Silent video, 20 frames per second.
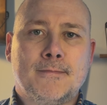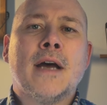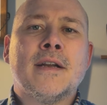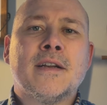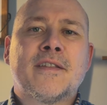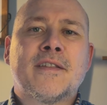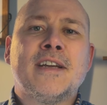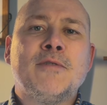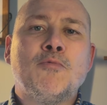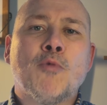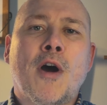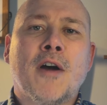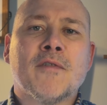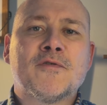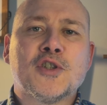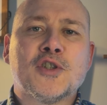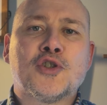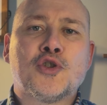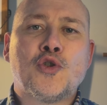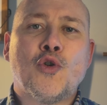And I think what I've
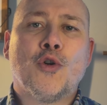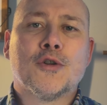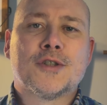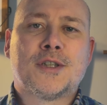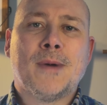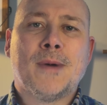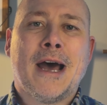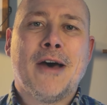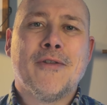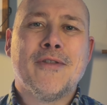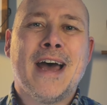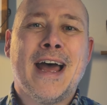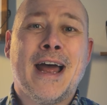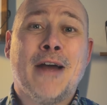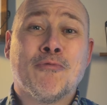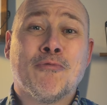just talked about there